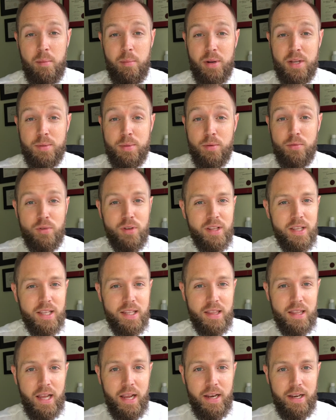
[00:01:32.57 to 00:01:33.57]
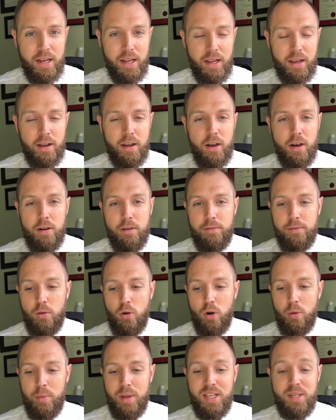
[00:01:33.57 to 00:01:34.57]
but it's been really enlightening
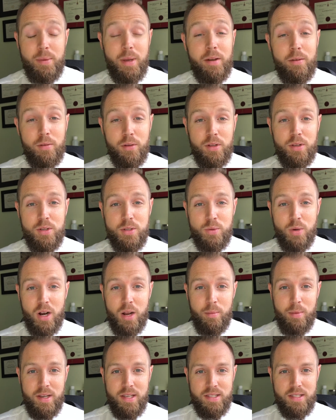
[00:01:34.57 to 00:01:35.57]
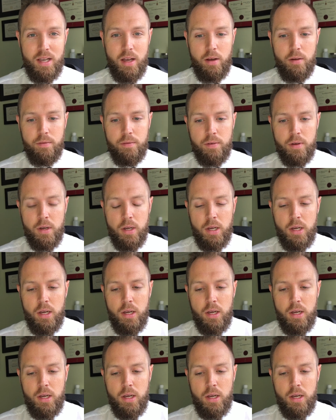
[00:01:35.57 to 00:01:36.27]
for me to be able to use one on myself.